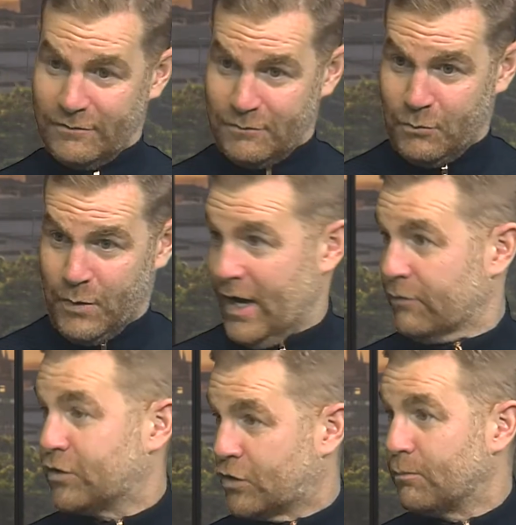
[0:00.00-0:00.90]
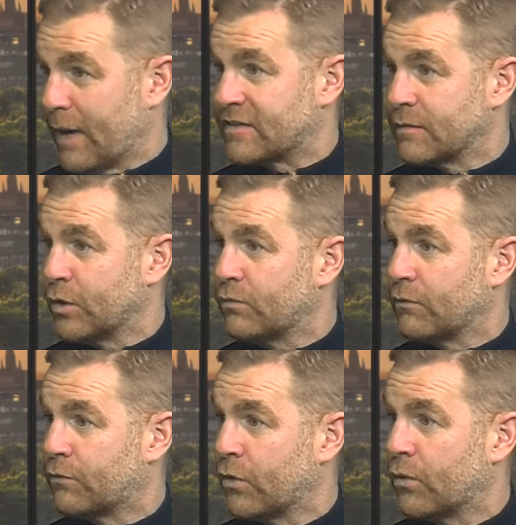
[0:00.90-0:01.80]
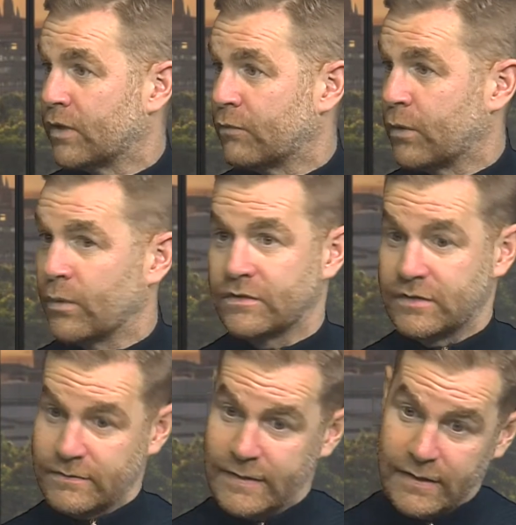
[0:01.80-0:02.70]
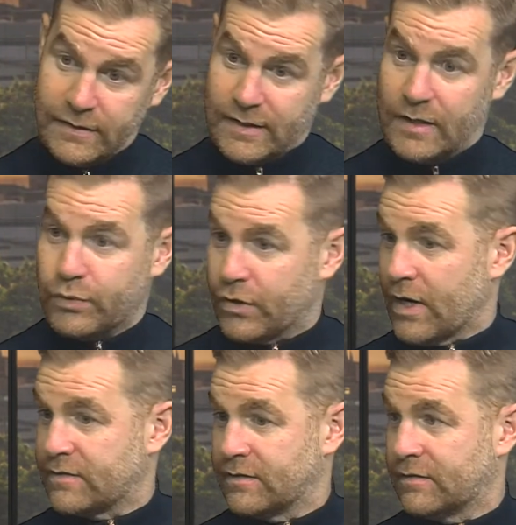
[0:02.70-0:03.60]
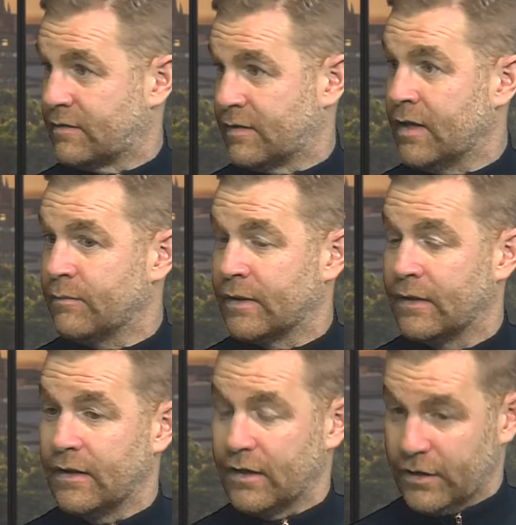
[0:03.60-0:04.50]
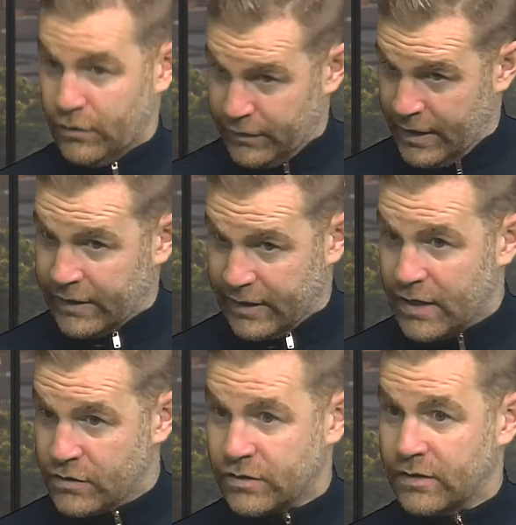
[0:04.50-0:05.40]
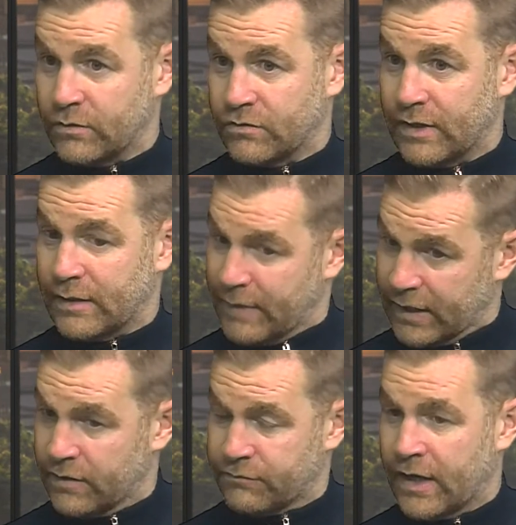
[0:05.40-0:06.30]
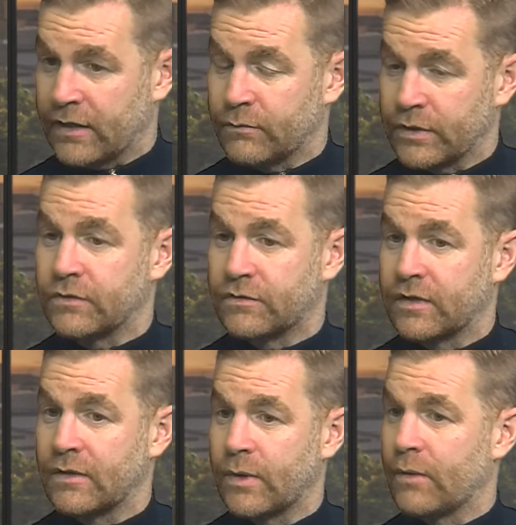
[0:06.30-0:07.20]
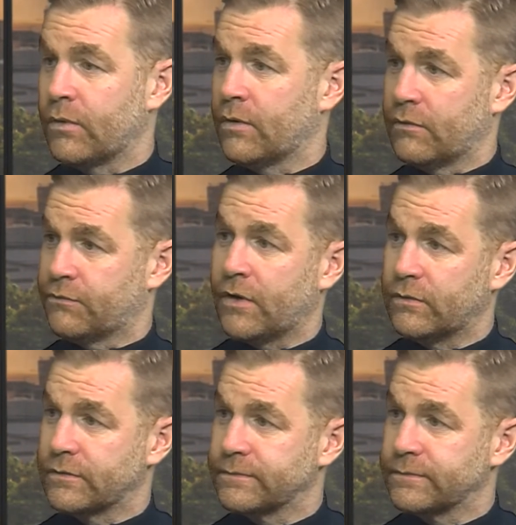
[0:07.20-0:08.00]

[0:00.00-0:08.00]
we have to do better moving forward if we want to keep progressing as a team. And on that occasion, it was really magnified and we could see where we were at fault.